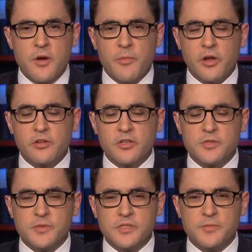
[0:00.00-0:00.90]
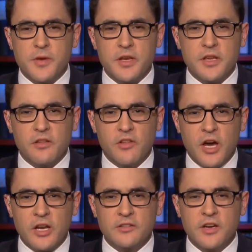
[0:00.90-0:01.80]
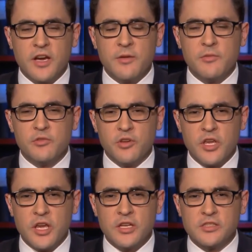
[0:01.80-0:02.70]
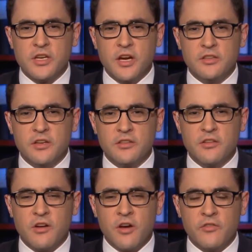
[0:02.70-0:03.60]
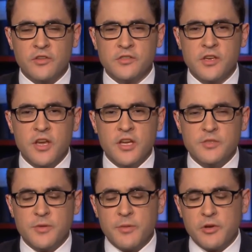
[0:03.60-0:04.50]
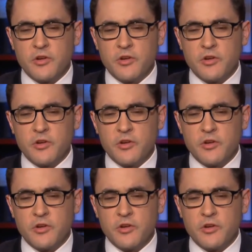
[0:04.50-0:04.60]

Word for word: Mueller has been spending a lot of time looking at his conduct in office. It's become